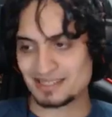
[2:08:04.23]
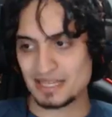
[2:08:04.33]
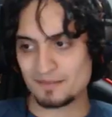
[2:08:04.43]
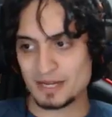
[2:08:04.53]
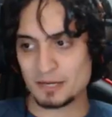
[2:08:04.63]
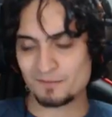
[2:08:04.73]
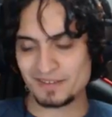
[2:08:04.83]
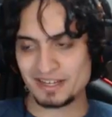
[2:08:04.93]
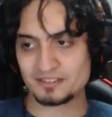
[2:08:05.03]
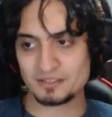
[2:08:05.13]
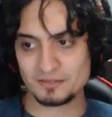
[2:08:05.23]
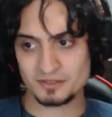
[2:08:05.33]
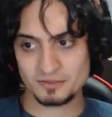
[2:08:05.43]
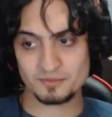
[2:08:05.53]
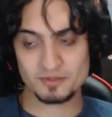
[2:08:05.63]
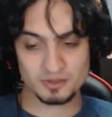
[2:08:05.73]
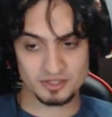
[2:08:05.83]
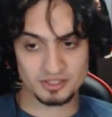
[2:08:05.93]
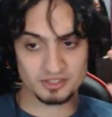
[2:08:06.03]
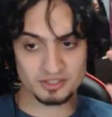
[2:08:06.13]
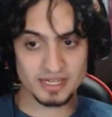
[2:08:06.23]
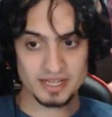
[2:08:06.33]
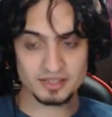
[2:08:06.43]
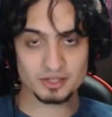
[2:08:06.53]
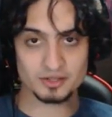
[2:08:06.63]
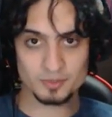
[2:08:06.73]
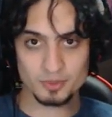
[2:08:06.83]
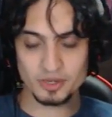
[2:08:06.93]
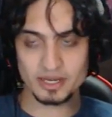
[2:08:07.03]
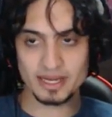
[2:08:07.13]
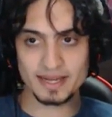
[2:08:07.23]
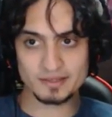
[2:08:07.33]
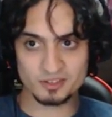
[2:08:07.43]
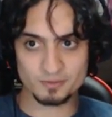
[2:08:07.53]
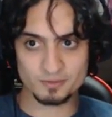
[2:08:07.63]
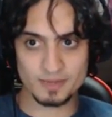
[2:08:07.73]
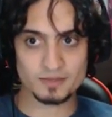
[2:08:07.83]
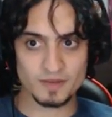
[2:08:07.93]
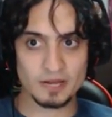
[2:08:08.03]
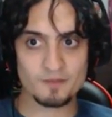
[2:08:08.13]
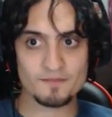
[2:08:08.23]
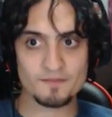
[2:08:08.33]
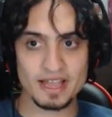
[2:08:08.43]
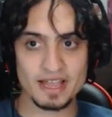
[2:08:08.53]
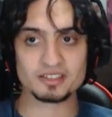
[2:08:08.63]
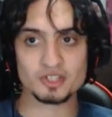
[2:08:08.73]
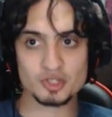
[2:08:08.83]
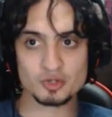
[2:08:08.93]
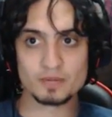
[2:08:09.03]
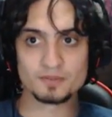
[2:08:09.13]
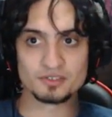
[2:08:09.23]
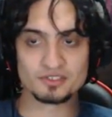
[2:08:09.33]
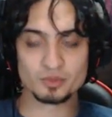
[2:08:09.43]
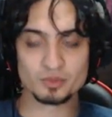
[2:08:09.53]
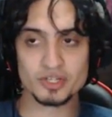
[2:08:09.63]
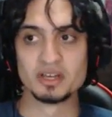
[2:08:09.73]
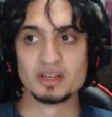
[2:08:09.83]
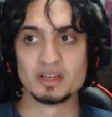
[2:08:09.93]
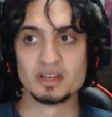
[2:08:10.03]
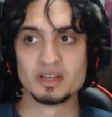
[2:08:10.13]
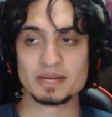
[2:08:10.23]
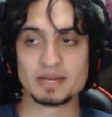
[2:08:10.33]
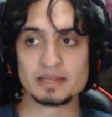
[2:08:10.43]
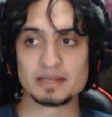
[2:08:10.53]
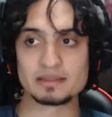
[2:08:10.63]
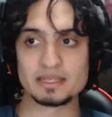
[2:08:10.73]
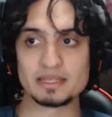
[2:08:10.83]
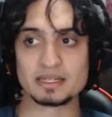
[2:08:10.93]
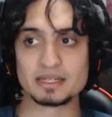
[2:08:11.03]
Final Fantasy, to just kind of end the point, I expect a Final Fantasy to show up for Switch, but I think,